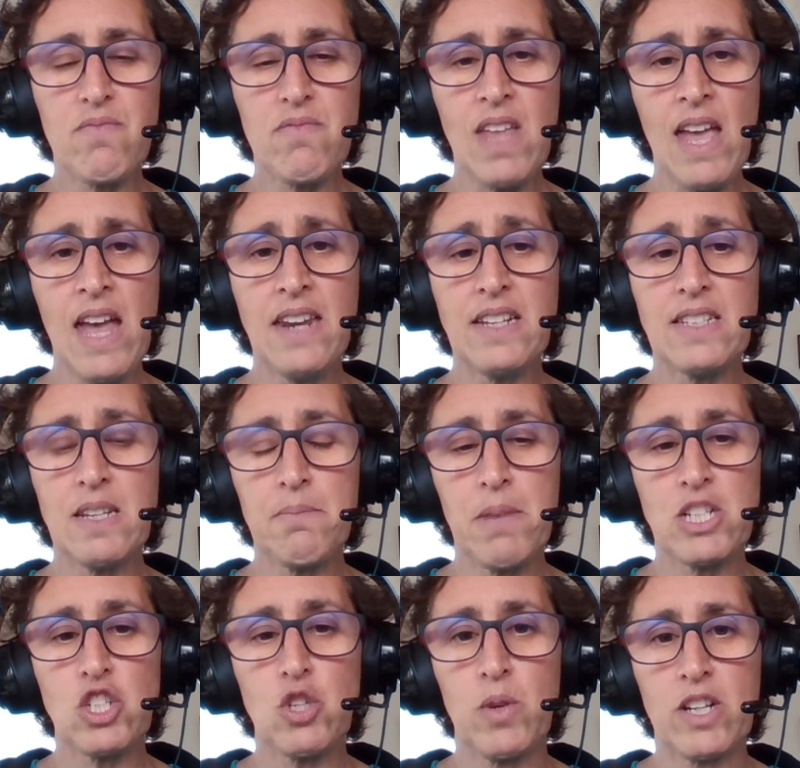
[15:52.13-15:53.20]
and it's a
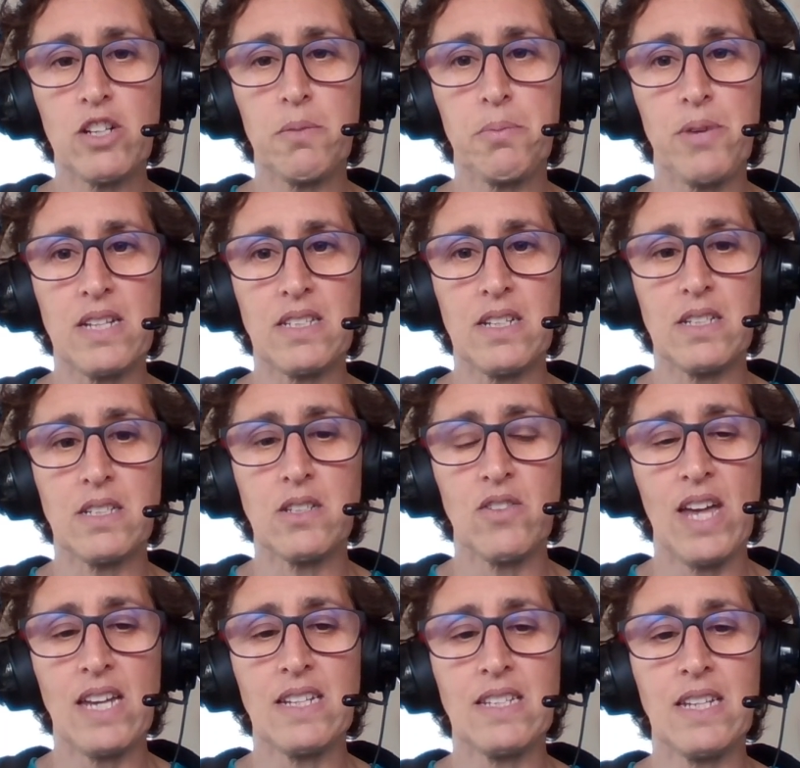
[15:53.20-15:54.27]
much quicker process. So
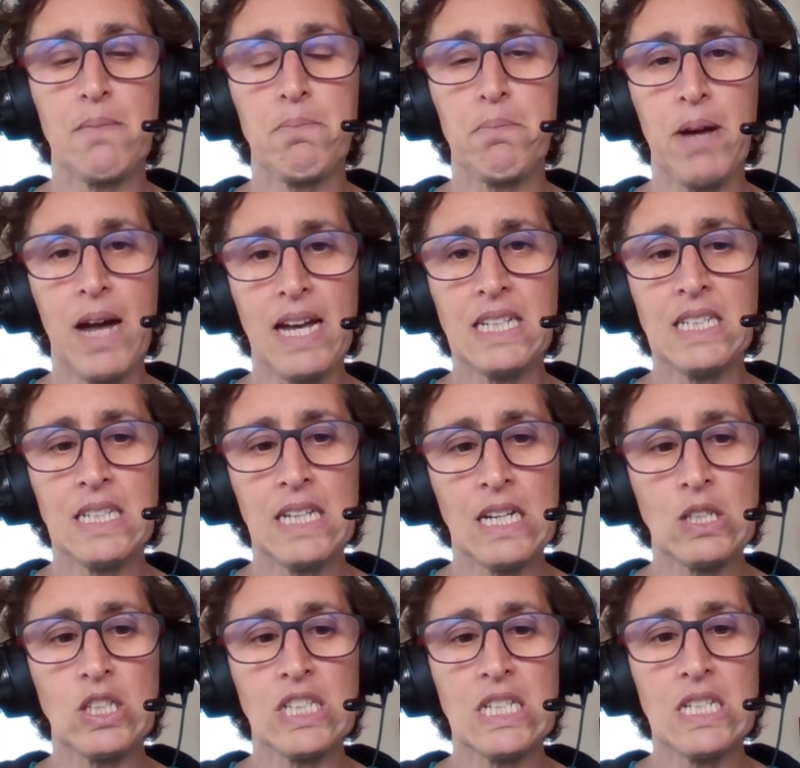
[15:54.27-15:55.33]
that is a
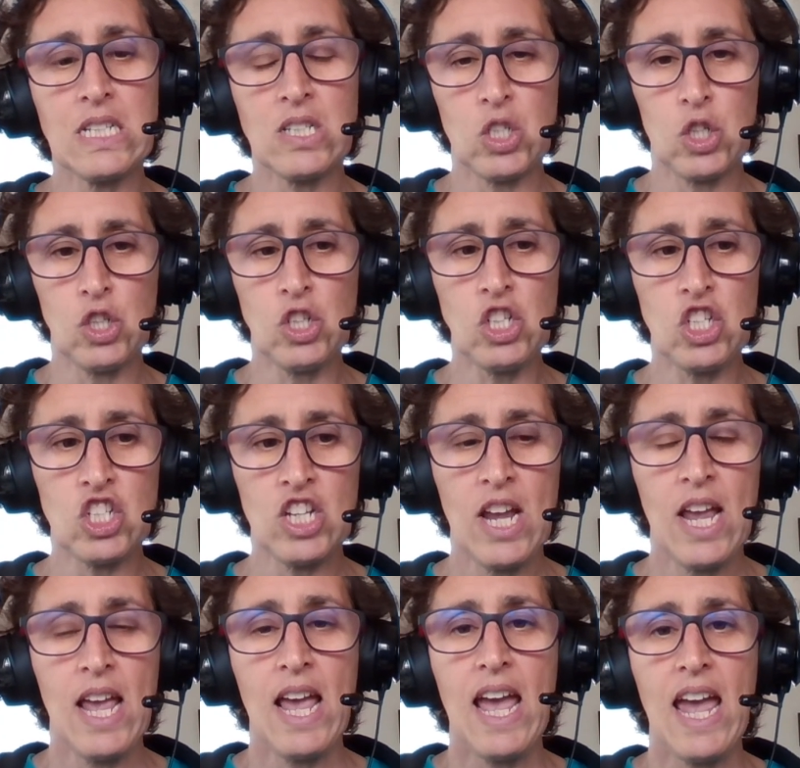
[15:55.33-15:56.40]
binary search.
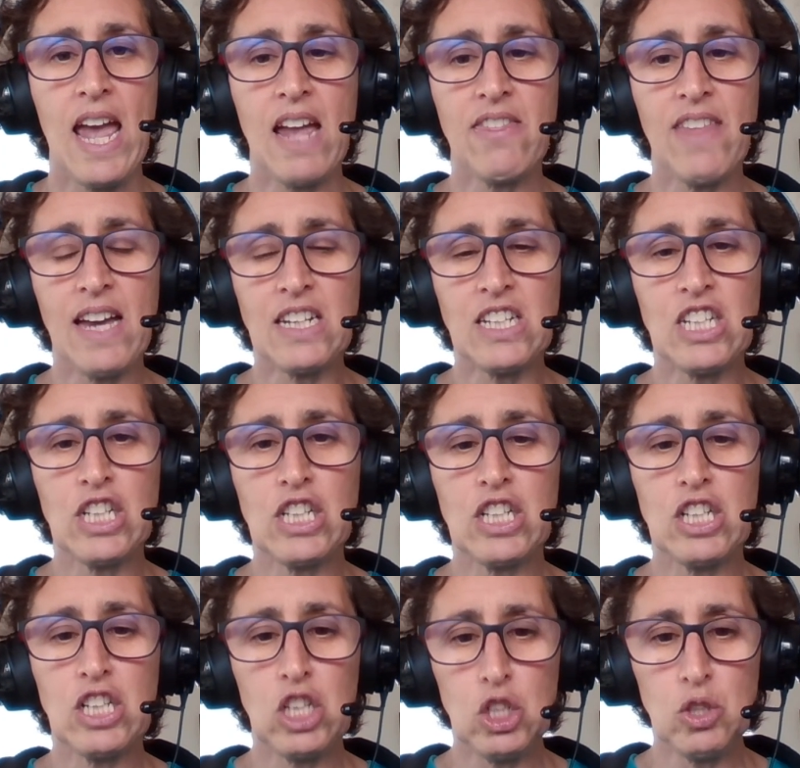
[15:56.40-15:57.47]
And that
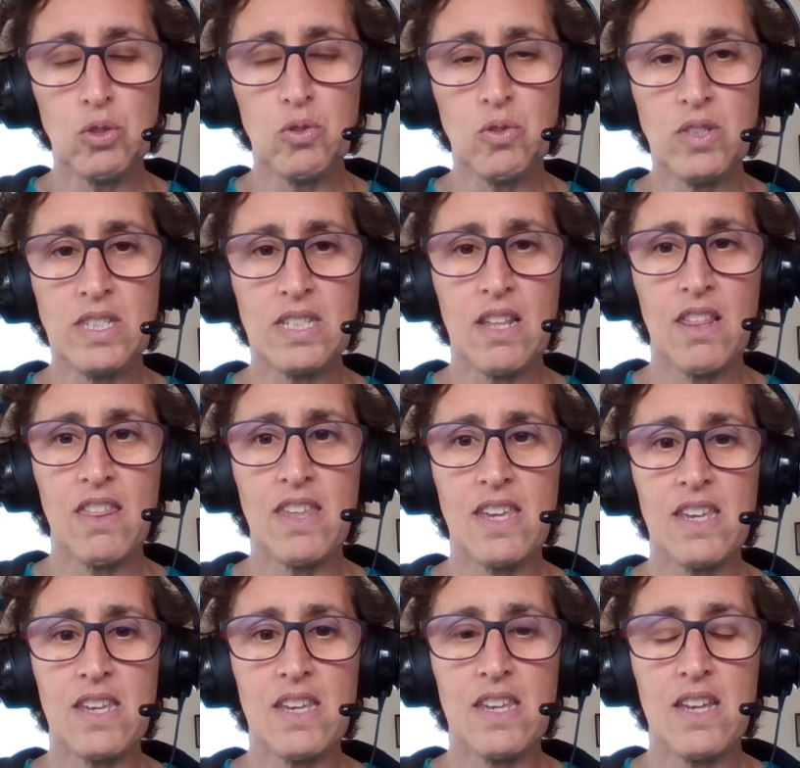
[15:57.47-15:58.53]
concludes
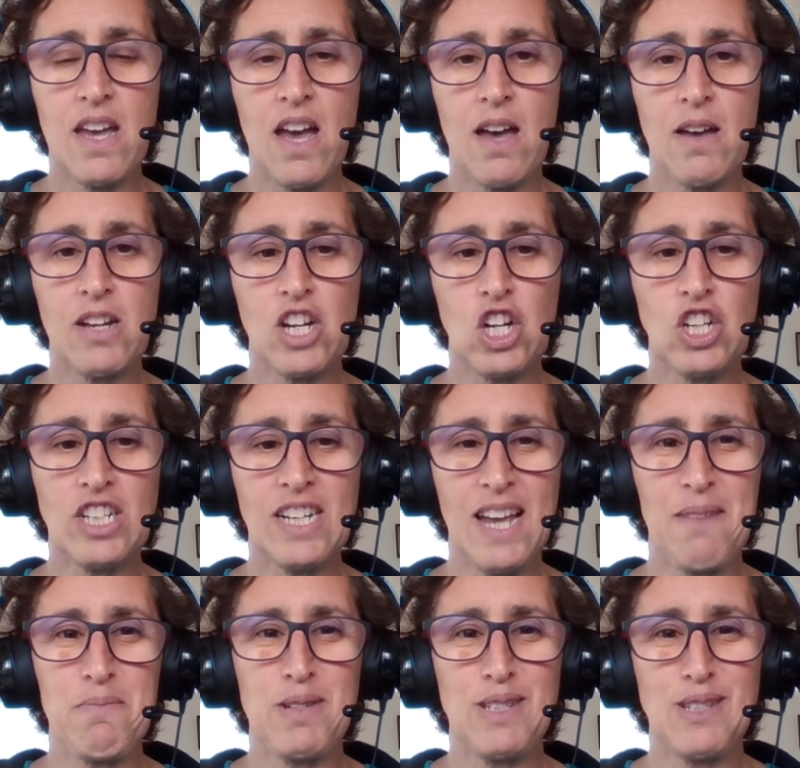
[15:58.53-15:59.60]
the current
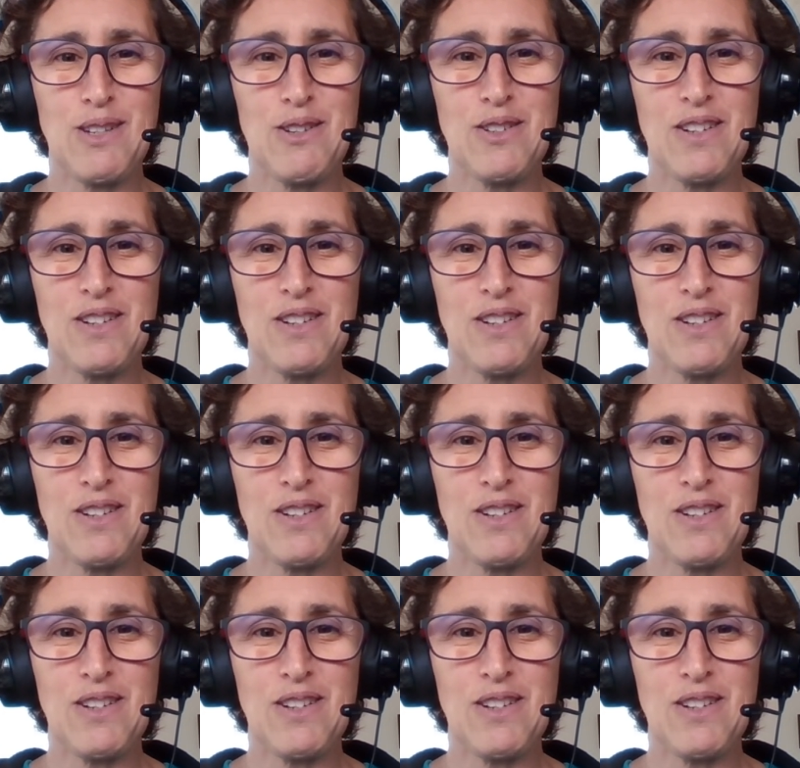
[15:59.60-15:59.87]
episode